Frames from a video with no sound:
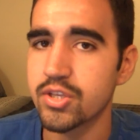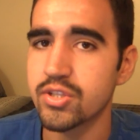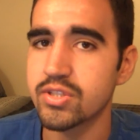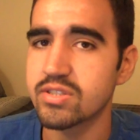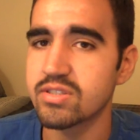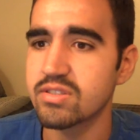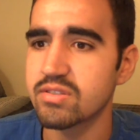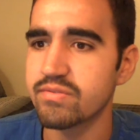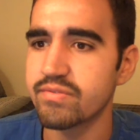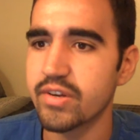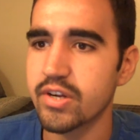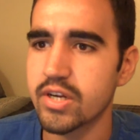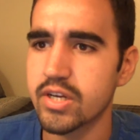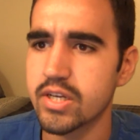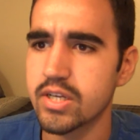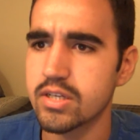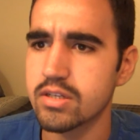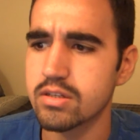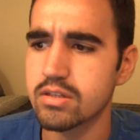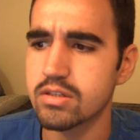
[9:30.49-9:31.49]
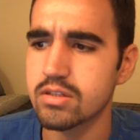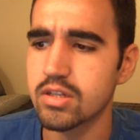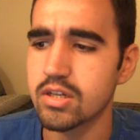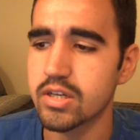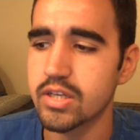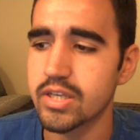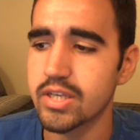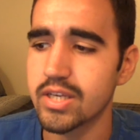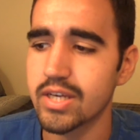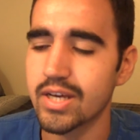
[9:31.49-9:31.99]
It's very
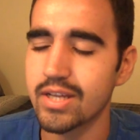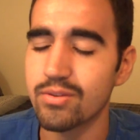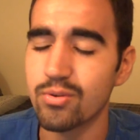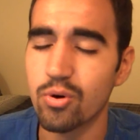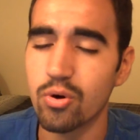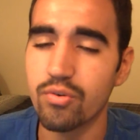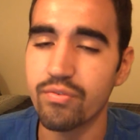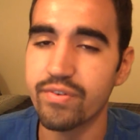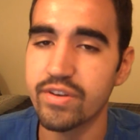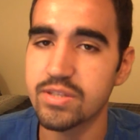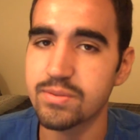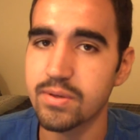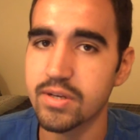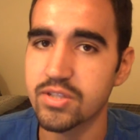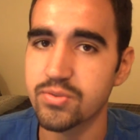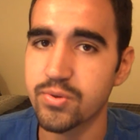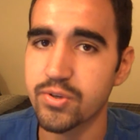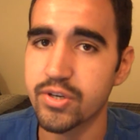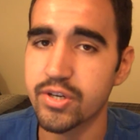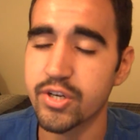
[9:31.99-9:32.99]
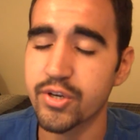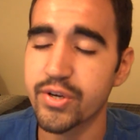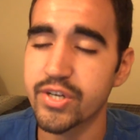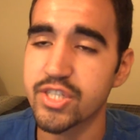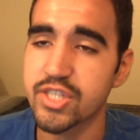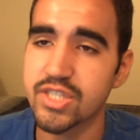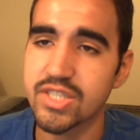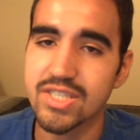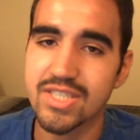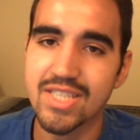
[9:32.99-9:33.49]
clunky, and the whole Facebook and Twitter
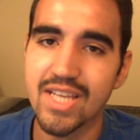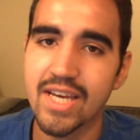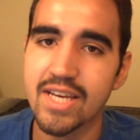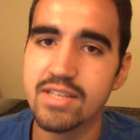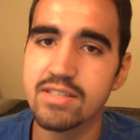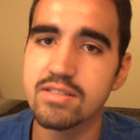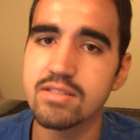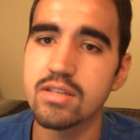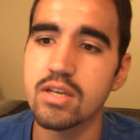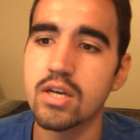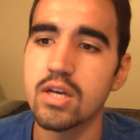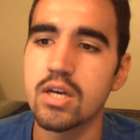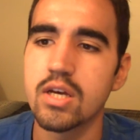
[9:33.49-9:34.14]
integration is nice,